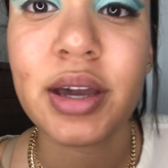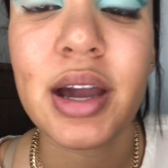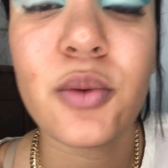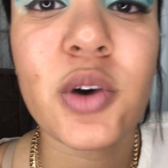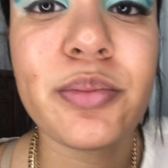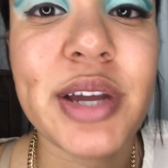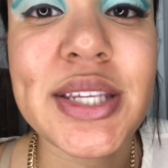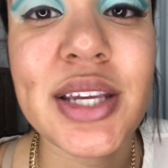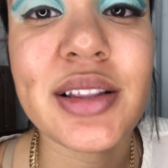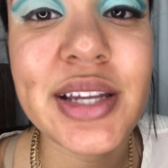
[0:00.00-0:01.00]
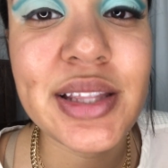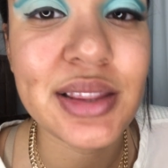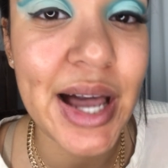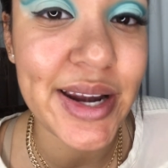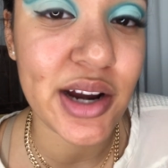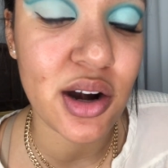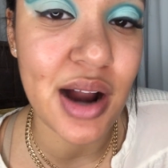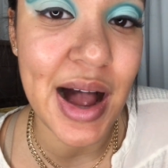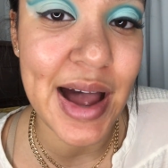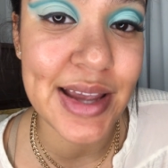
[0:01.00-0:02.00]
And we're basically lining our
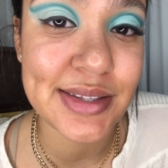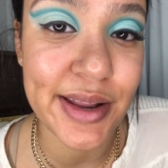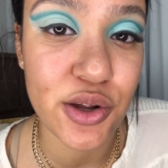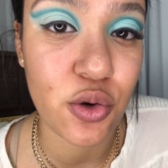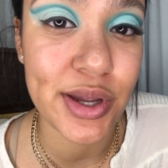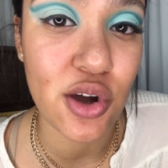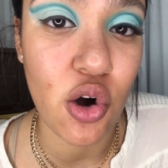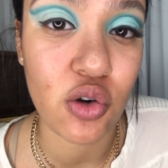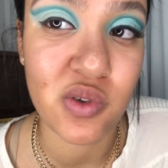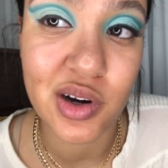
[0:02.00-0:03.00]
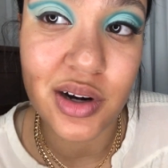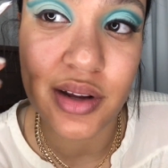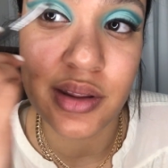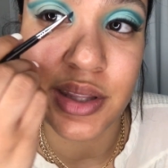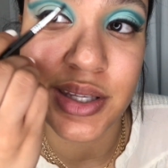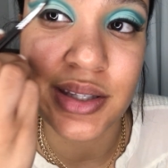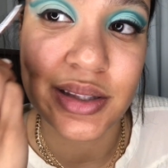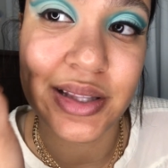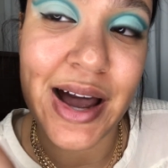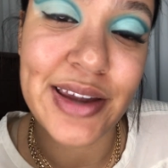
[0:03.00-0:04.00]
eyes and going over this
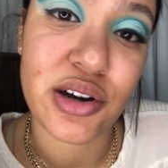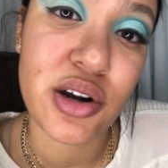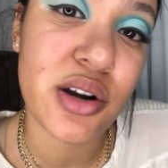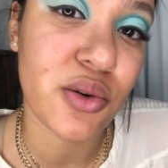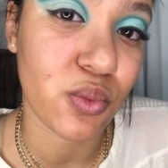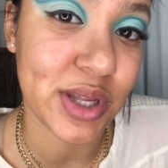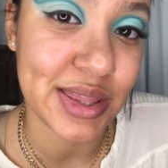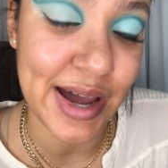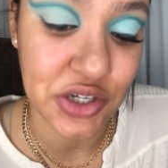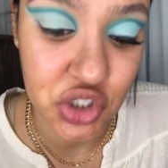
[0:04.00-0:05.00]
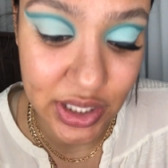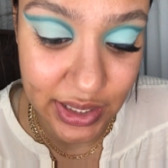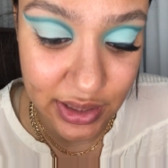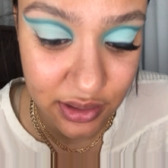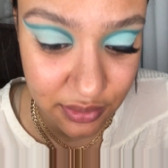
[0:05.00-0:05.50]
liner with that shade.